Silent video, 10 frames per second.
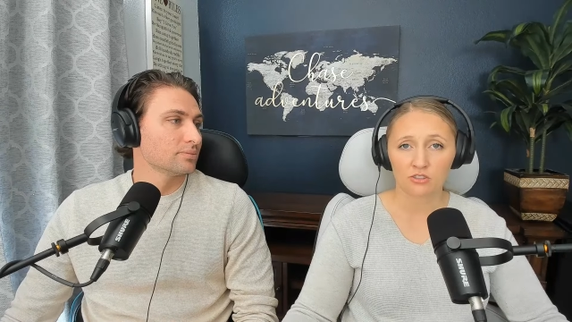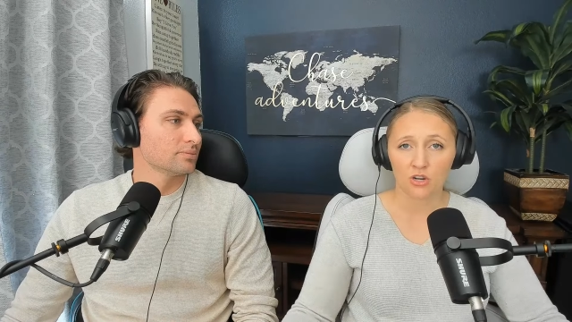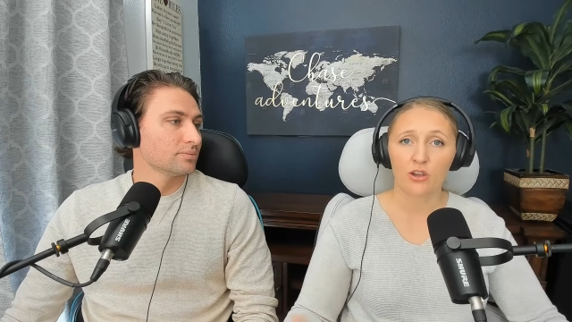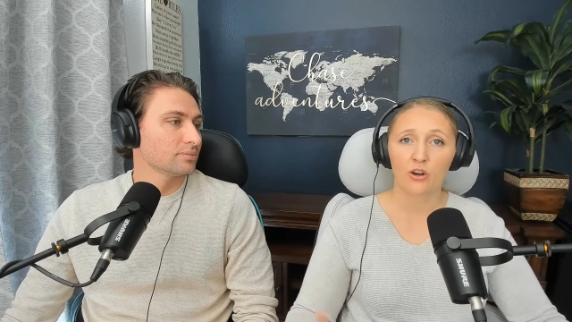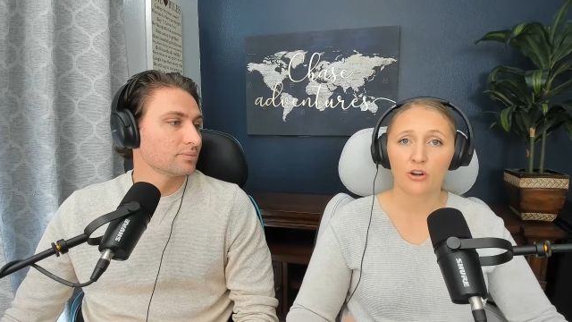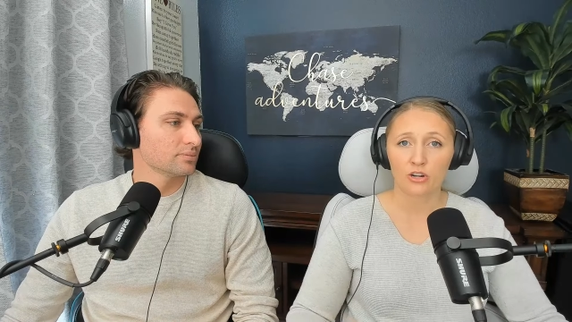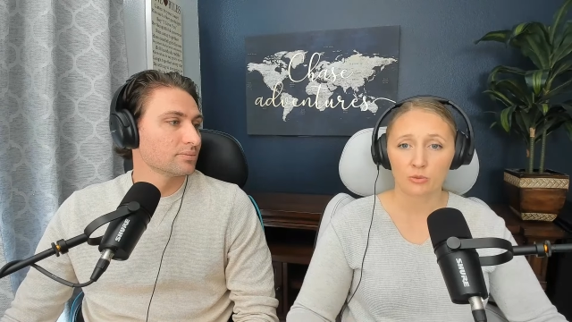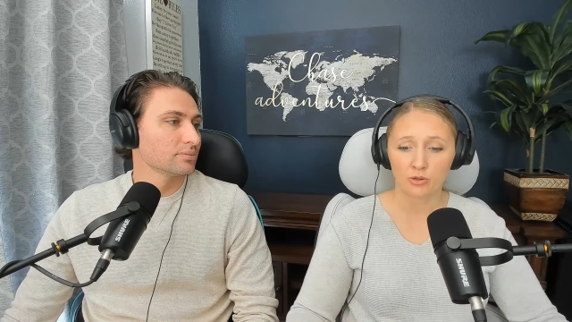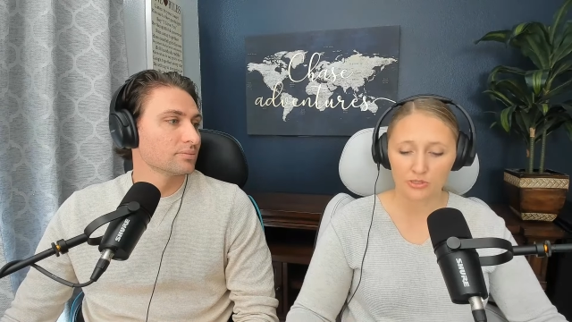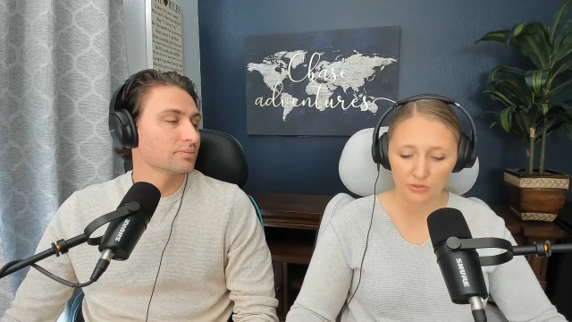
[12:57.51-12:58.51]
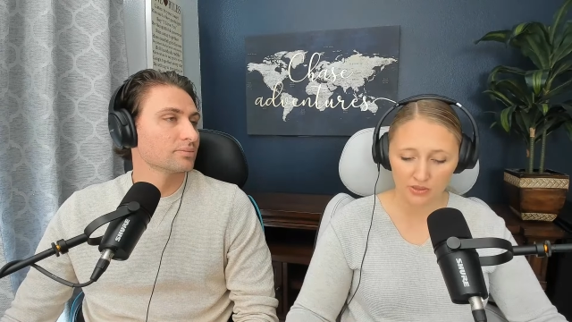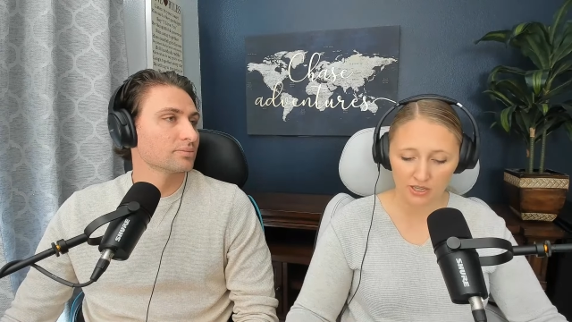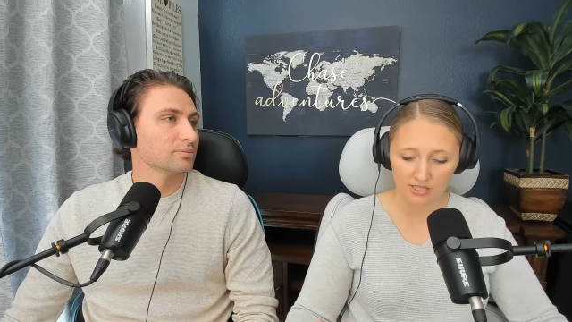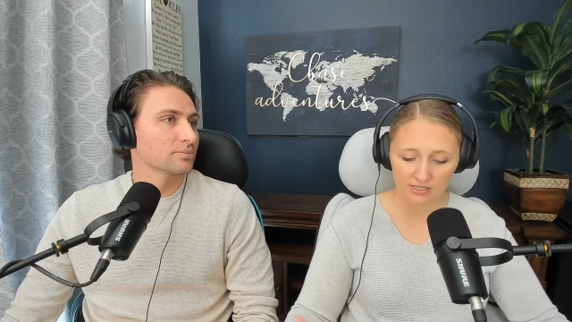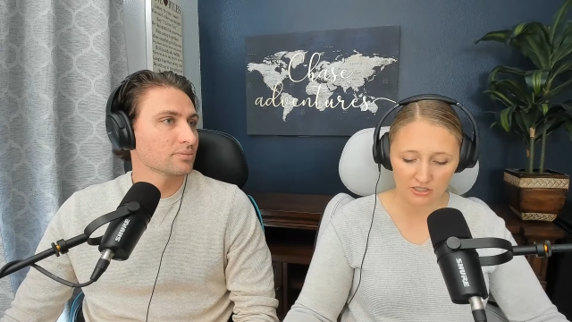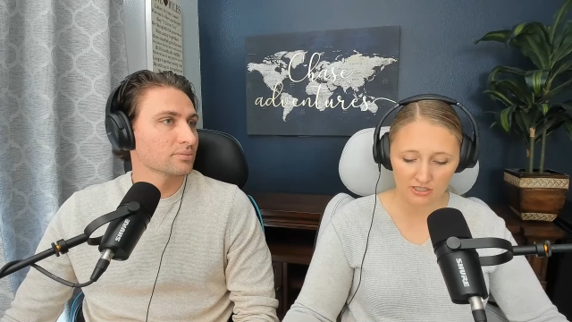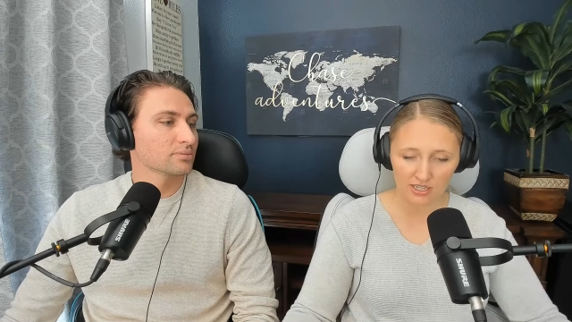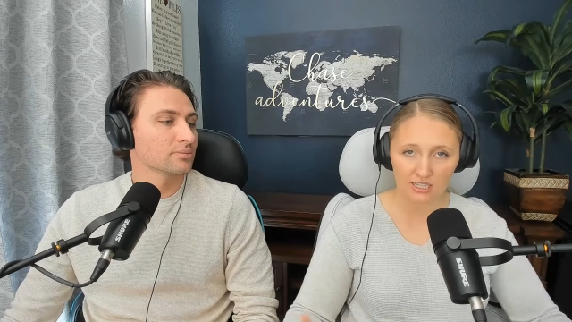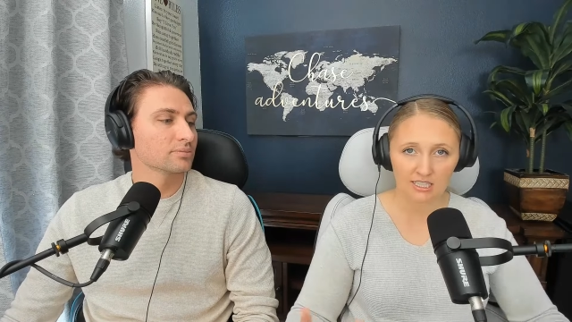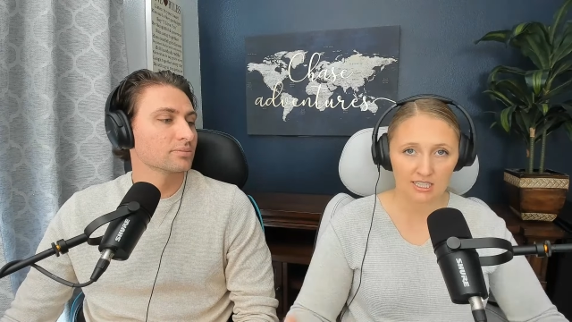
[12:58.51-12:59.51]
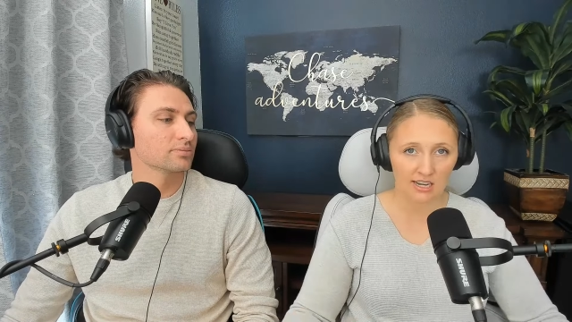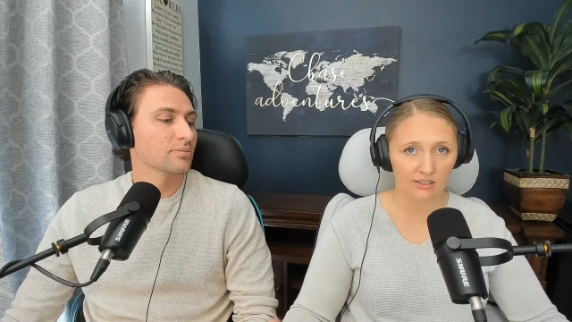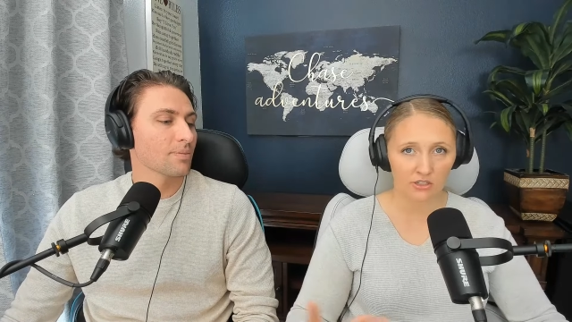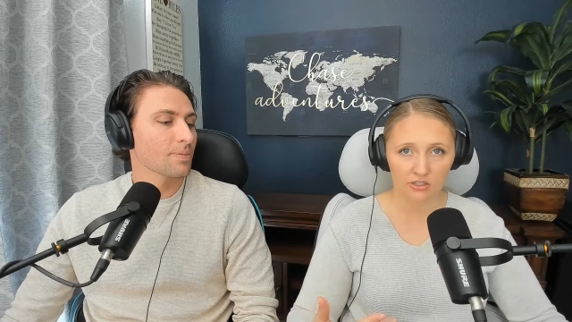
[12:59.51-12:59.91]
Speaker 1: try harder to pursue this. They're seeing the danger